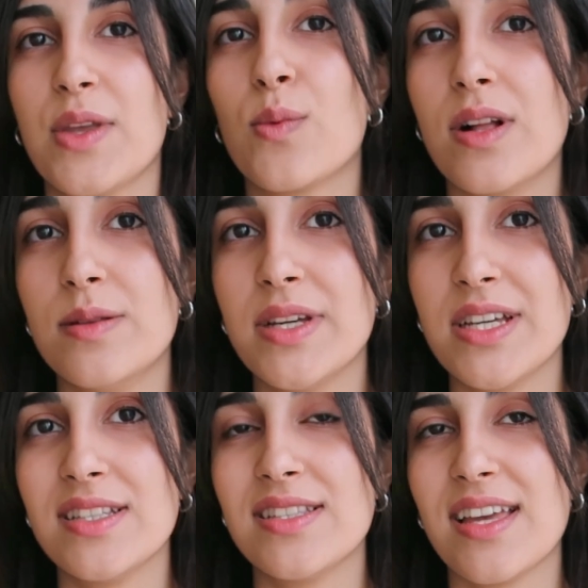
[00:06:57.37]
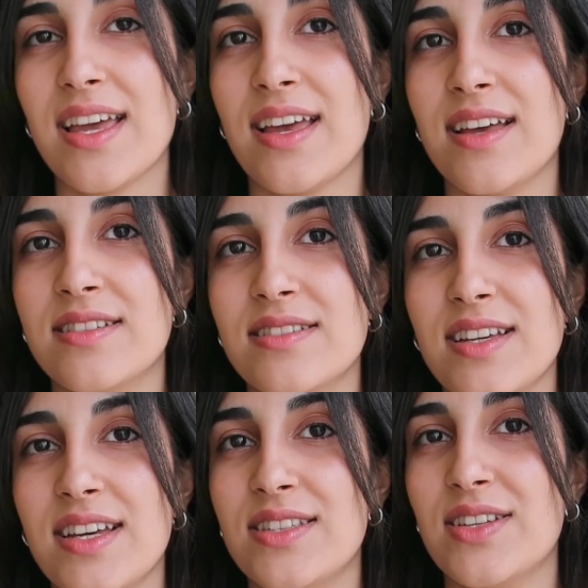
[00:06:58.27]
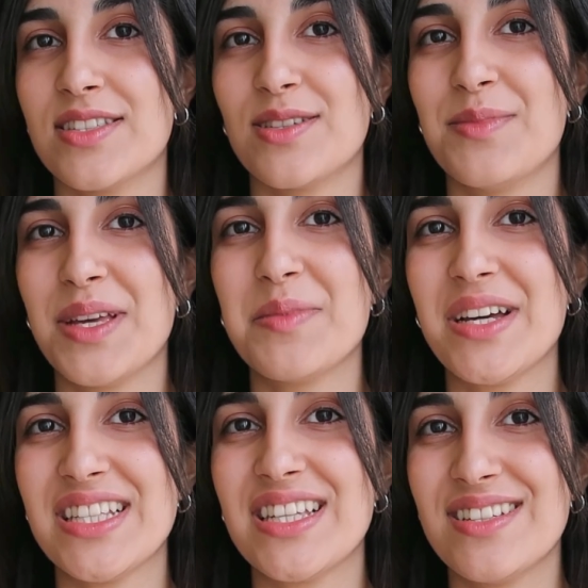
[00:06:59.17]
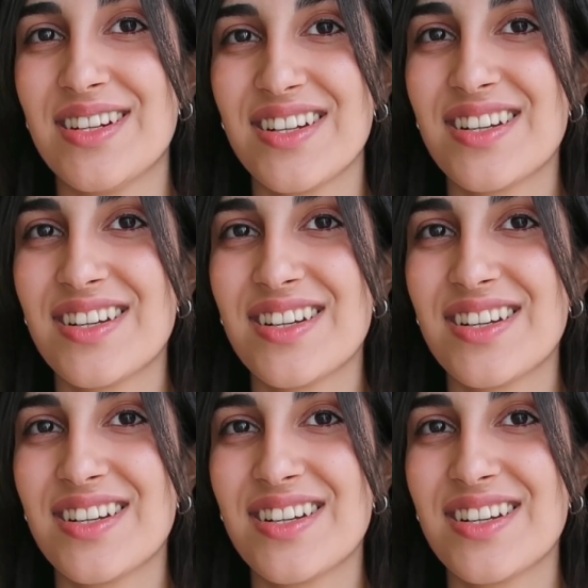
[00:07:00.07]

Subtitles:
well made and it doesn't make my skin turn